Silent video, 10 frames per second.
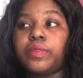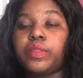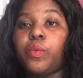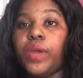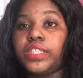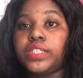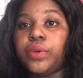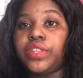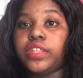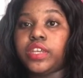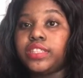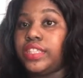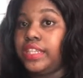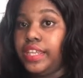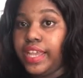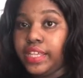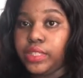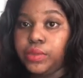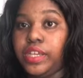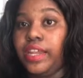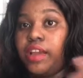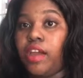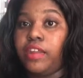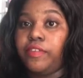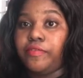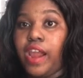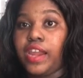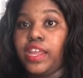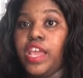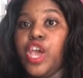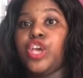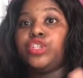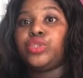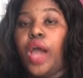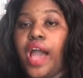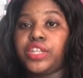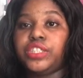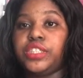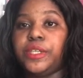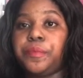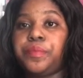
Wednesday or the Thursday in the next week, and I got it the Friday. So actually